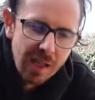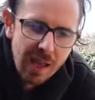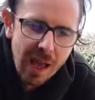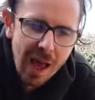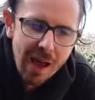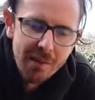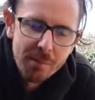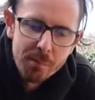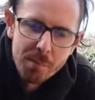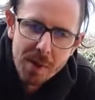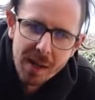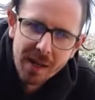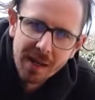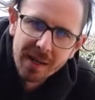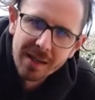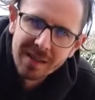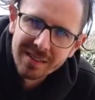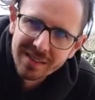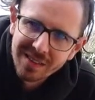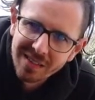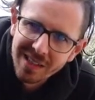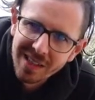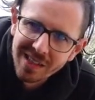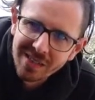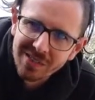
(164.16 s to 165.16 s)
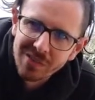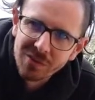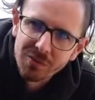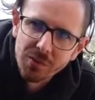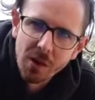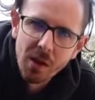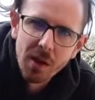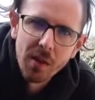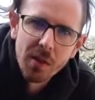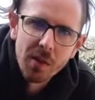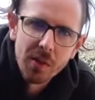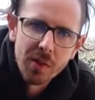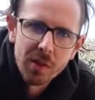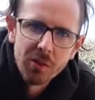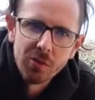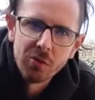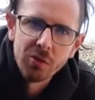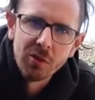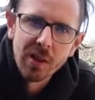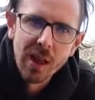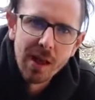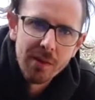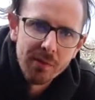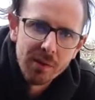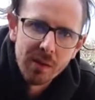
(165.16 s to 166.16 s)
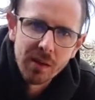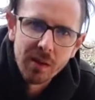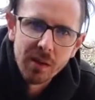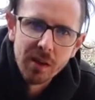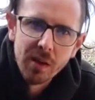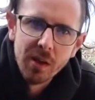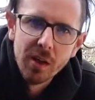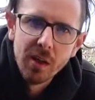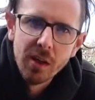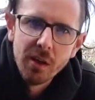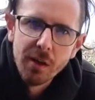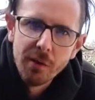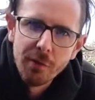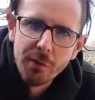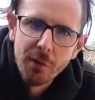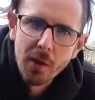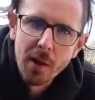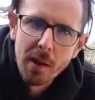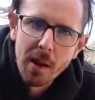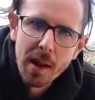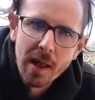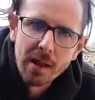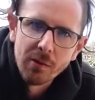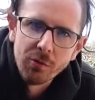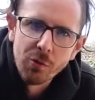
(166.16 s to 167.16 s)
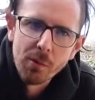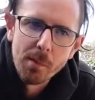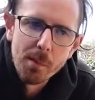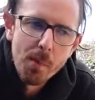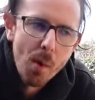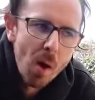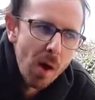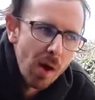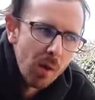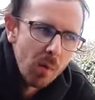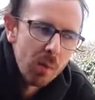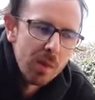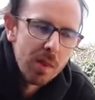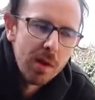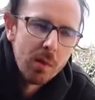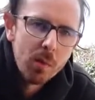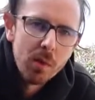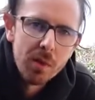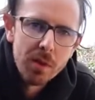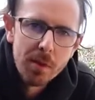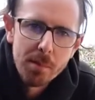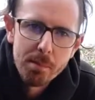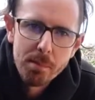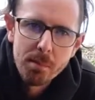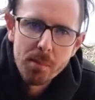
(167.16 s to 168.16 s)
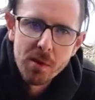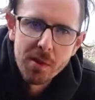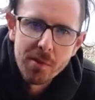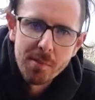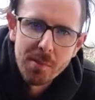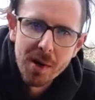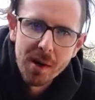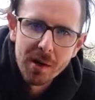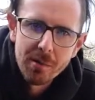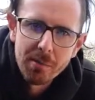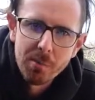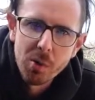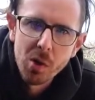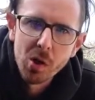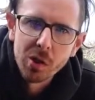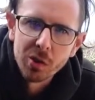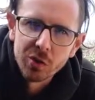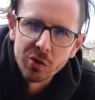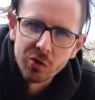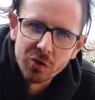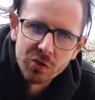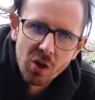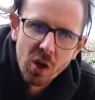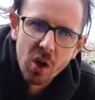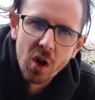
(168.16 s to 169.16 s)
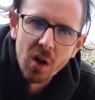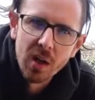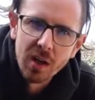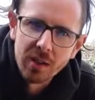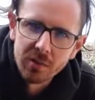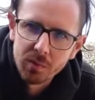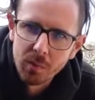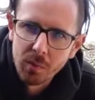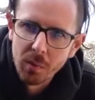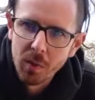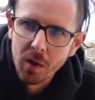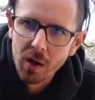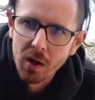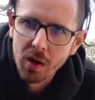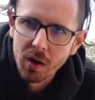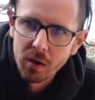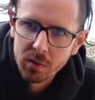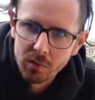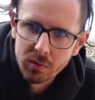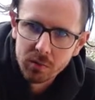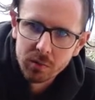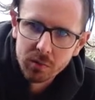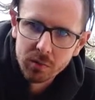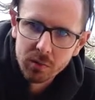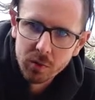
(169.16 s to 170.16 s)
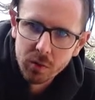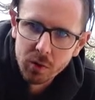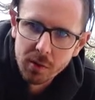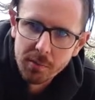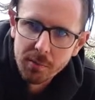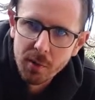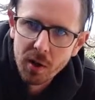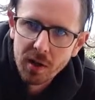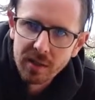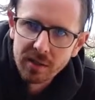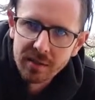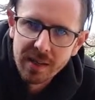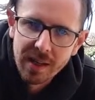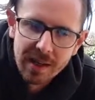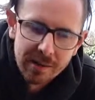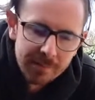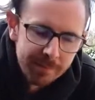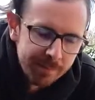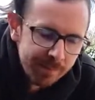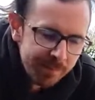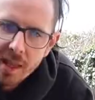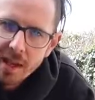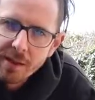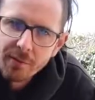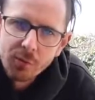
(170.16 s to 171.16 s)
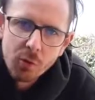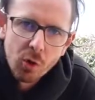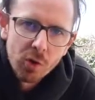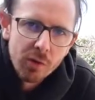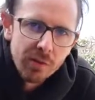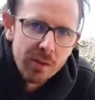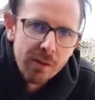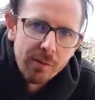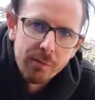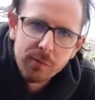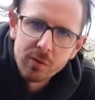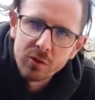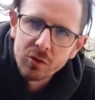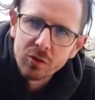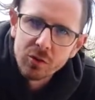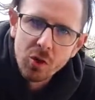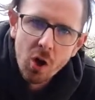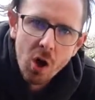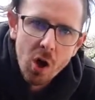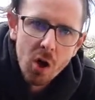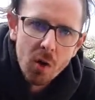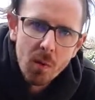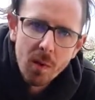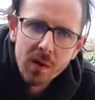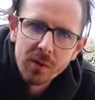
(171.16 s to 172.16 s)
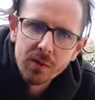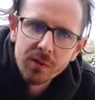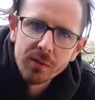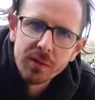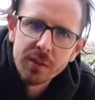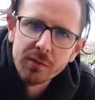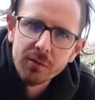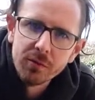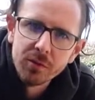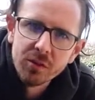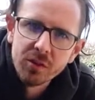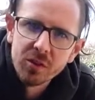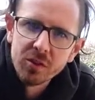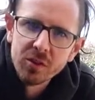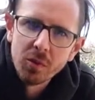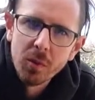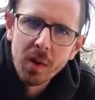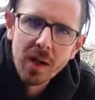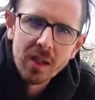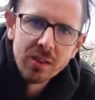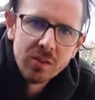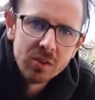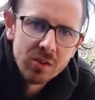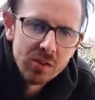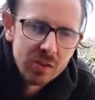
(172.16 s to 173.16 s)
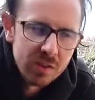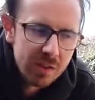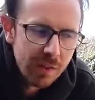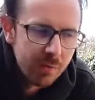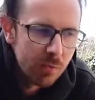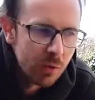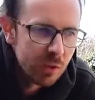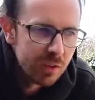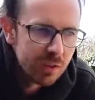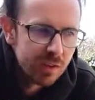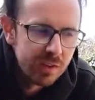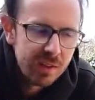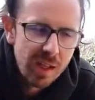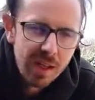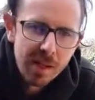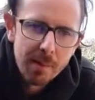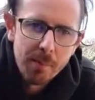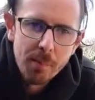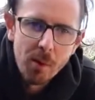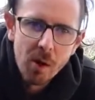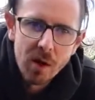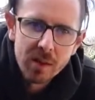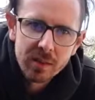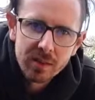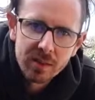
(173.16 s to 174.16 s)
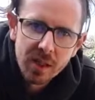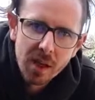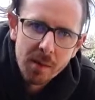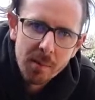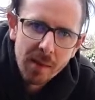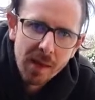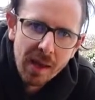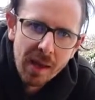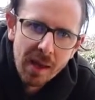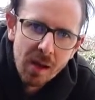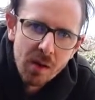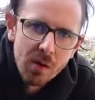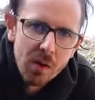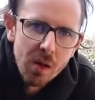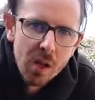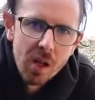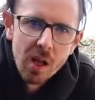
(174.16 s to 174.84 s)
have pedal assist rather than just having full electric bike with a pedal push start as we were on the bikes now. They've got different style ones for different situations. They've got city bikes coming out.